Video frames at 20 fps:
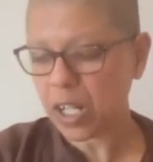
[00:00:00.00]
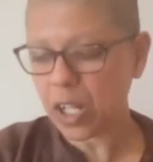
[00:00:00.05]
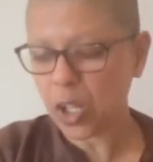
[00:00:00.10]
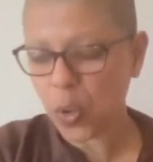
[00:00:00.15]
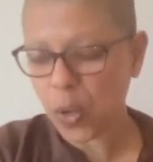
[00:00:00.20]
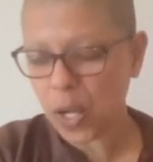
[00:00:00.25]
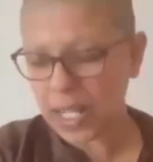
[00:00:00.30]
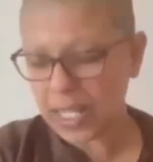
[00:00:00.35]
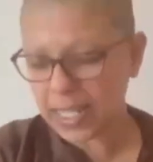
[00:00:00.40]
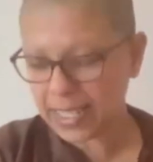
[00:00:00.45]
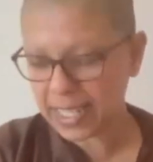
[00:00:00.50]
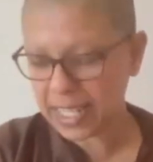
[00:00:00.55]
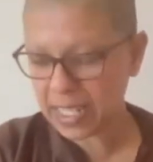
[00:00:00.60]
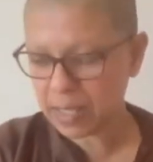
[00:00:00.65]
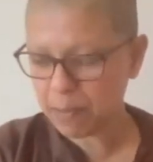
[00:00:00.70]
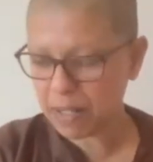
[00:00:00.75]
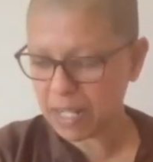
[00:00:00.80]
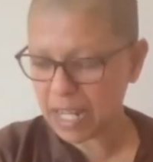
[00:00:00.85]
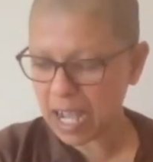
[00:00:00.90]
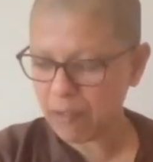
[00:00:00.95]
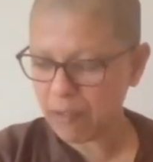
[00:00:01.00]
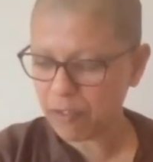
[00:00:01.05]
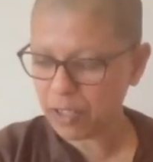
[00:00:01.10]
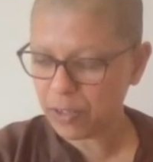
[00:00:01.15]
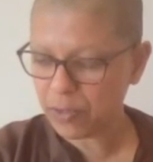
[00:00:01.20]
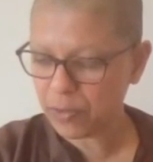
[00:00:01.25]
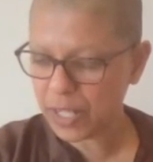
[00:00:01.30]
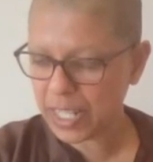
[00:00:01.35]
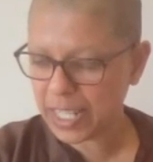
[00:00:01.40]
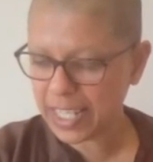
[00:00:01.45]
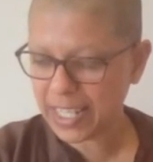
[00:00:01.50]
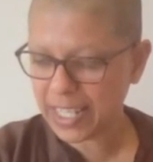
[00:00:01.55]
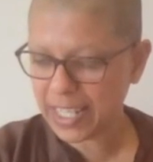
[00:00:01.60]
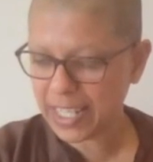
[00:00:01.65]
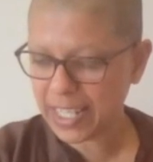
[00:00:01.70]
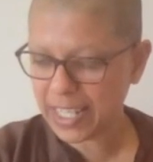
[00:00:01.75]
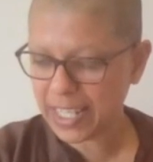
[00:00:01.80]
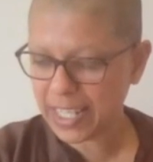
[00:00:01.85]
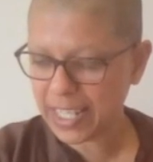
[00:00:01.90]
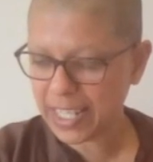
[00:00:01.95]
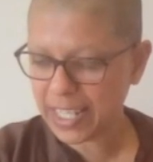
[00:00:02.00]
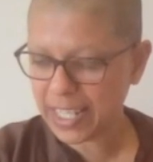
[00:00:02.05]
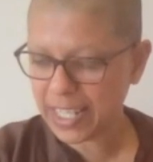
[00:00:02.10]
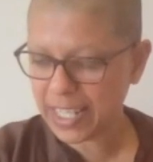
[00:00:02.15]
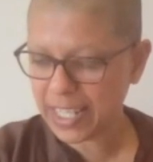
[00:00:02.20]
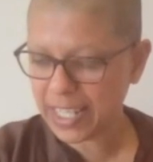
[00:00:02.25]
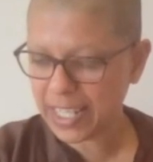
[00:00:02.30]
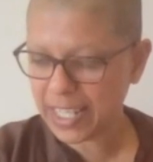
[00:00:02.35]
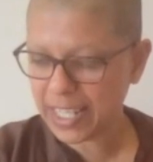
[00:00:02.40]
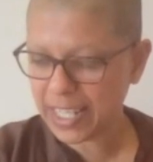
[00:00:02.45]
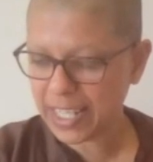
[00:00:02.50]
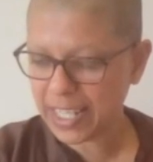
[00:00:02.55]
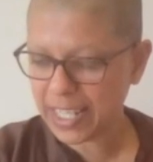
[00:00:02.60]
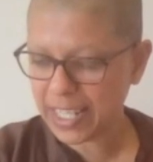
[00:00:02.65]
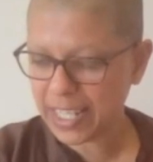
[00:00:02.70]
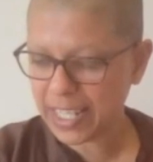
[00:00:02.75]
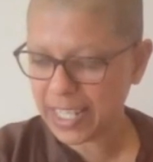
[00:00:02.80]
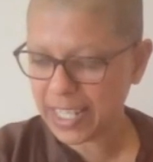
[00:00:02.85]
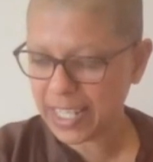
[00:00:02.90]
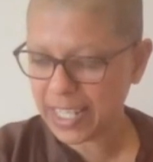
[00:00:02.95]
qualities, but I will read it again just as a